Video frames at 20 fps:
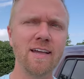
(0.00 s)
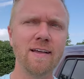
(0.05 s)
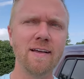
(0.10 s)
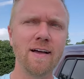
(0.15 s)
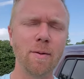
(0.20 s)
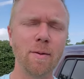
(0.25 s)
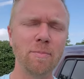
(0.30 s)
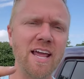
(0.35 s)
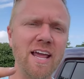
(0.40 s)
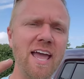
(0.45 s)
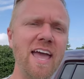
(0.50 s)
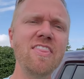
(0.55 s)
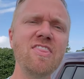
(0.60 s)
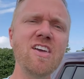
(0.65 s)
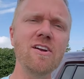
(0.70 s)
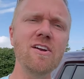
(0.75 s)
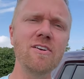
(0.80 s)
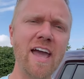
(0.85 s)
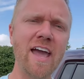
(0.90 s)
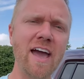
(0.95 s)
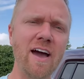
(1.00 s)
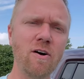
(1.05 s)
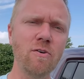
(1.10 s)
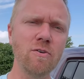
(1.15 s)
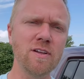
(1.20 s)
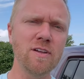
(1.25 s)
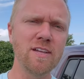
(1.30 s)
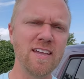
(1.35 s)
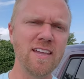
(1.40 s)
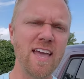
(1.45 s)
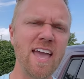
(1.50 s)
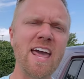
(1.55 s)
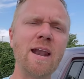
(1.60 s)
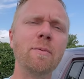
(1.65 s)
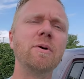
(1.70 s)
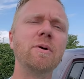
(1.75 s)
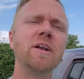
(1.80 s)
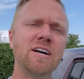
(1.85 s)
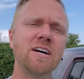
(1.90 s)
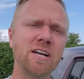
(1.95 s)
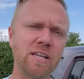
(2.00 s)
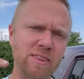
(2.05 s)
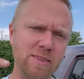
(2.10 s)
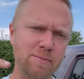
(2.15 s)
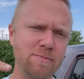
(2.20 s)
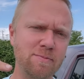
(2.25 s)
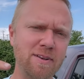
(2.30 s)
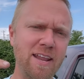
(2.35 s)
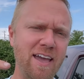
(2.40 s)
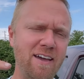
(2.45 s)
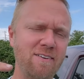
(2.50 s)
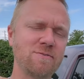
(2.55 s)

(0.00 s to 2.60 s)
I'm gonna head there now, and I'm gonna hunt them down.